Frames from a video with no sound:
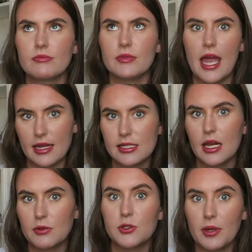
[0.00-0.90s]
yeah, until
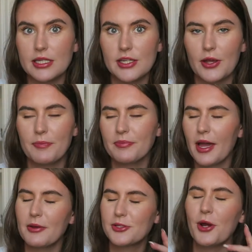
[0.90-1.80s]
I was twenty-two.
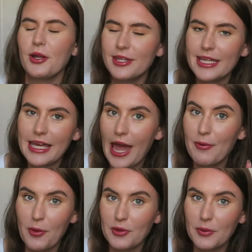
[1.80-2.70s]
I was trying to think
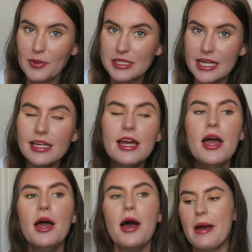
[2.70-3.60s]
how old I was then.
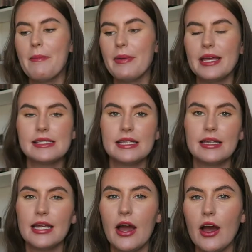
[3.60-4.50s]
And
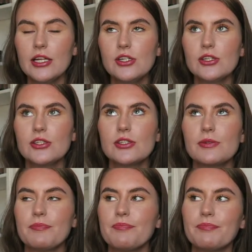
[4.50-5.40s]
basically I just,
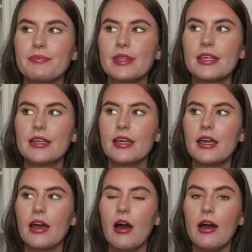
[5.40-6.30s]

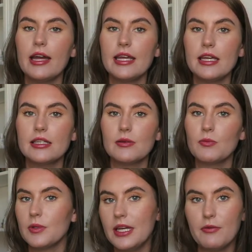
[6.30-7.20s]
I
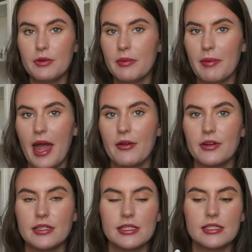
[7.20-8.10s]
lived with my
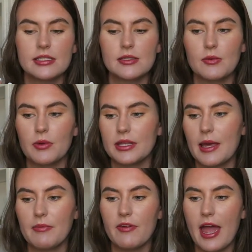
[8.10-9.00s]
parents, with
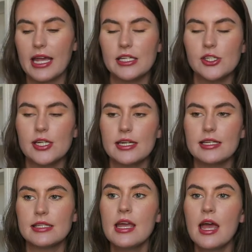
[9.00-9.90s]
them for ages,